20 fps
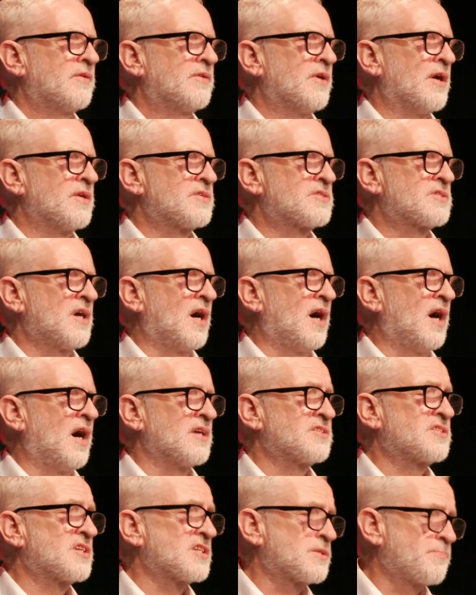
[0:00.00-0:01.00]
that
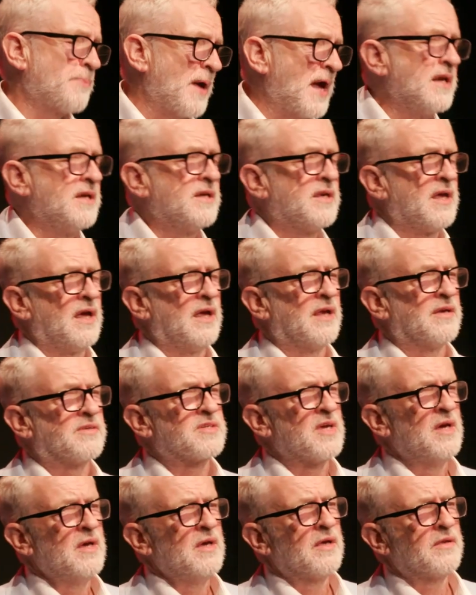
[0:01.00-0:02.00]
are
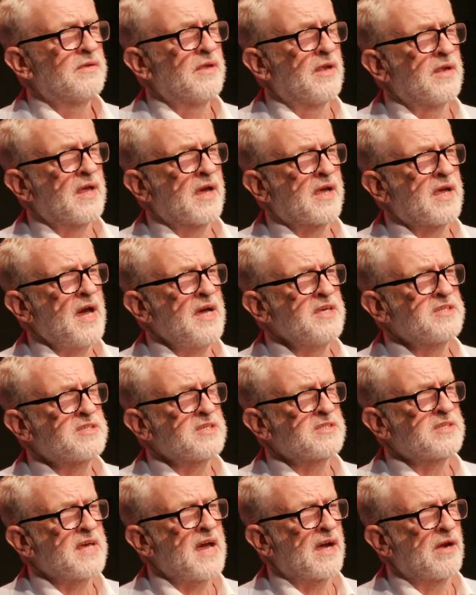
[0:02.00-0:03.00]
suspended, that their
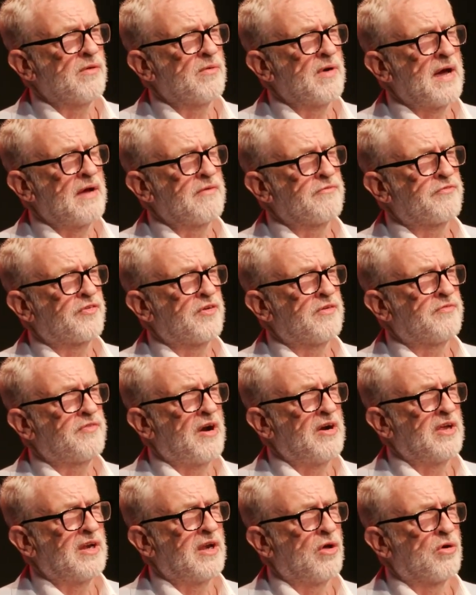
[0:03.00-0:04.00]
cases hang around for a
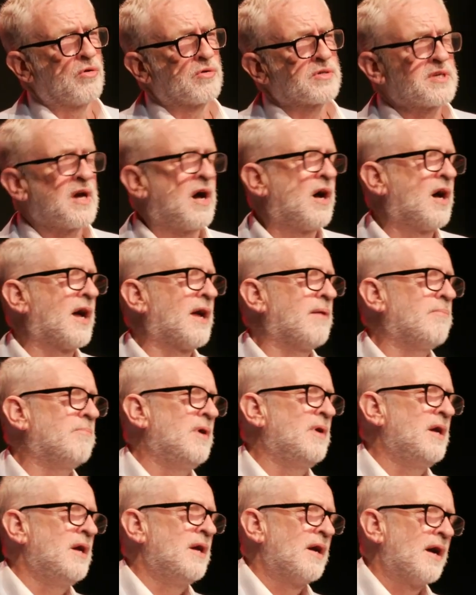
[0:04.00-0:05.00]
very long time,
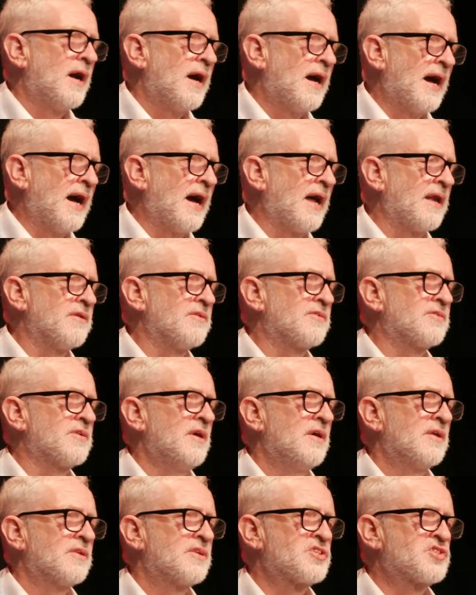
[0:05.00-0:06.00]
and
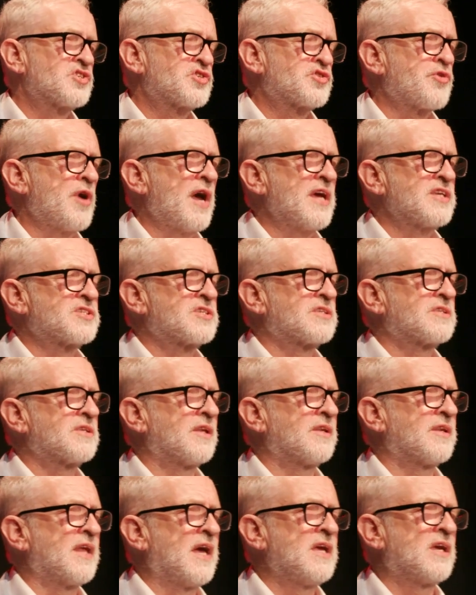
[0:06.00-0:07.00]
the stress
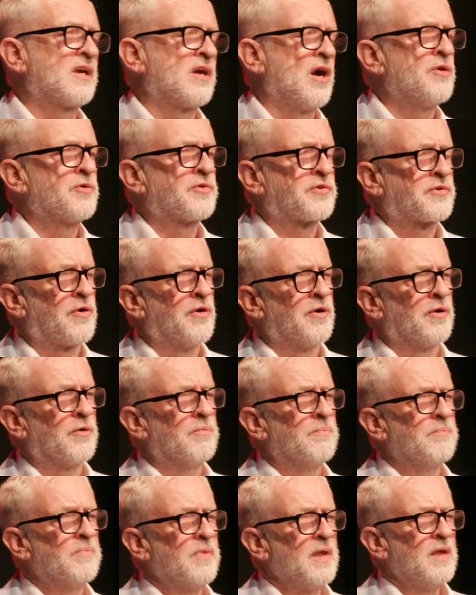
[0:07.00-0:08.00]
that they go through.
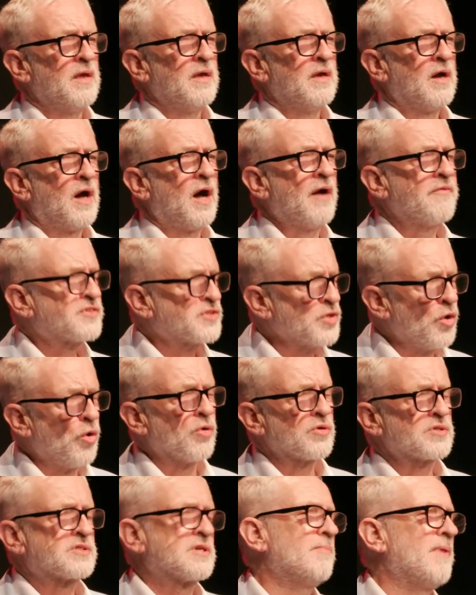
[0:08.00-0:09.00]
I've
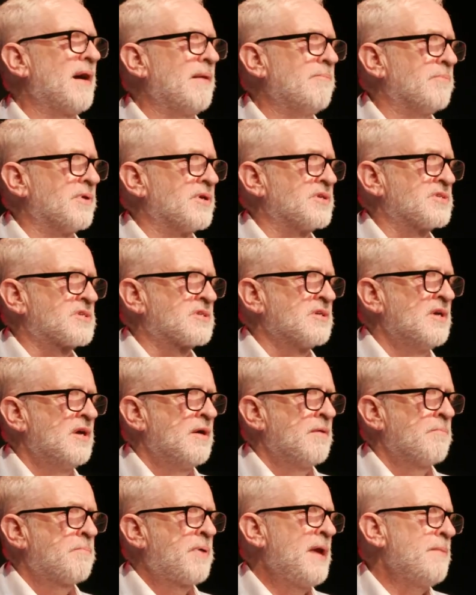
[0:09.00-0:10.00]
talked to members,
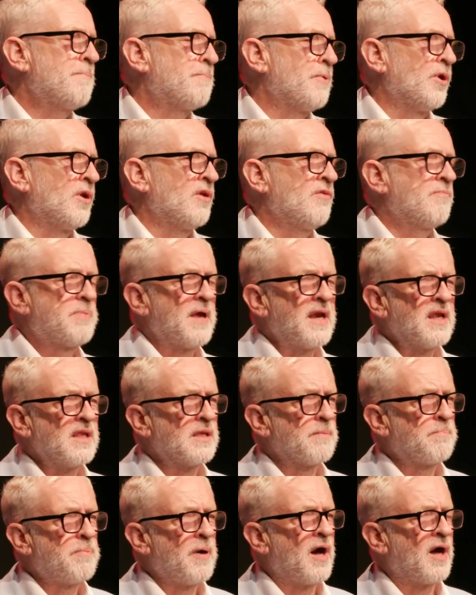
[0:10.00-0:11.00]
people who've been in
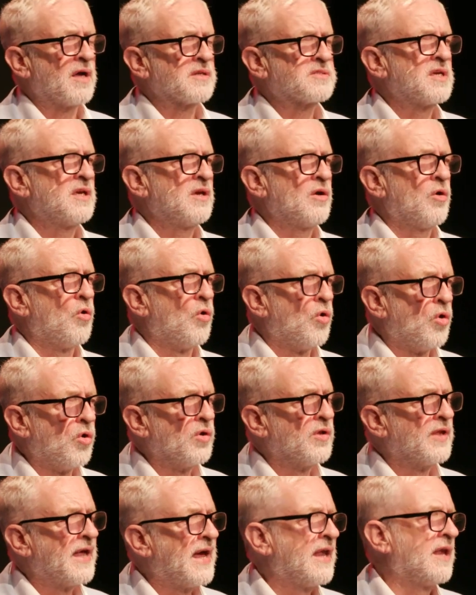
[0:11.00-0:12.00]
the party
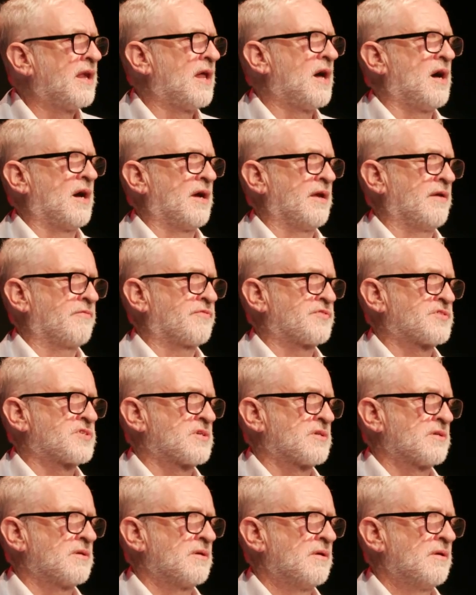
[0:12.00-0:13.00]
all their
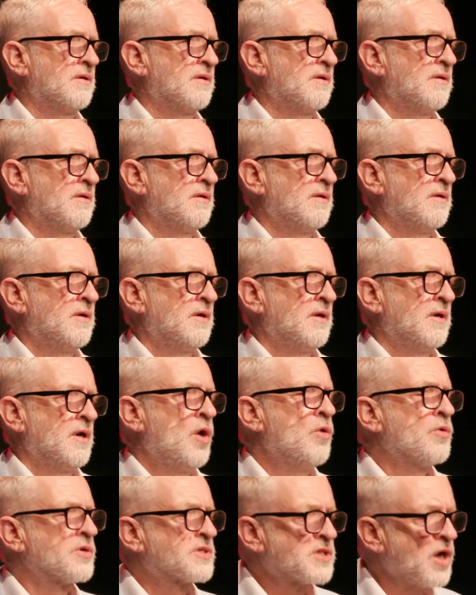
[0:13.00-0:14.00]
lives,
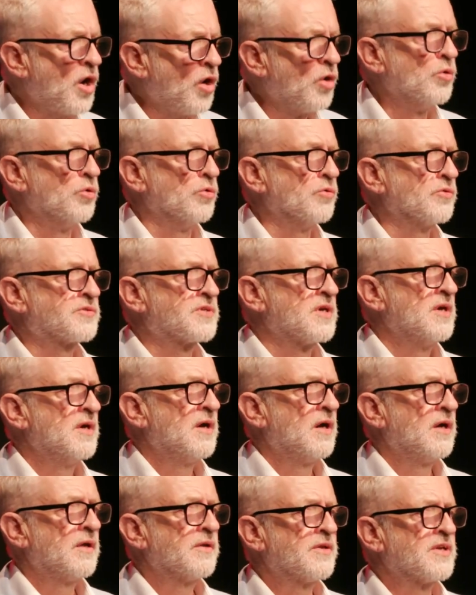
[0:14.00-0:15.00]
who are told
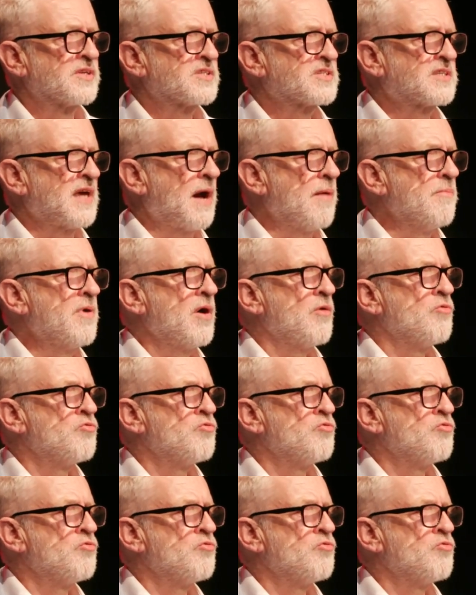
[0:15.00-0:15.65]
that some